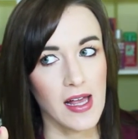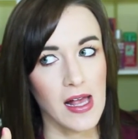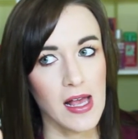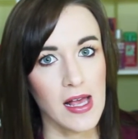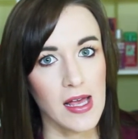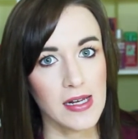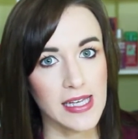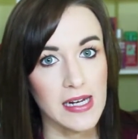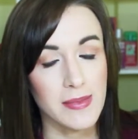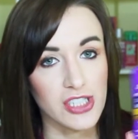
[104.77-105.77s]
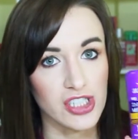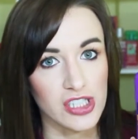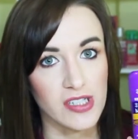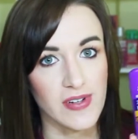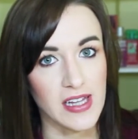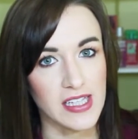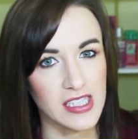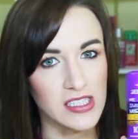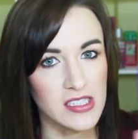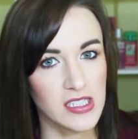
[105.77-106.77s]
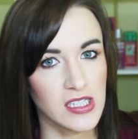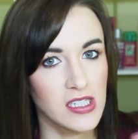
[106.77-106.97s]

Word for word: And again, I'm not sure if I like it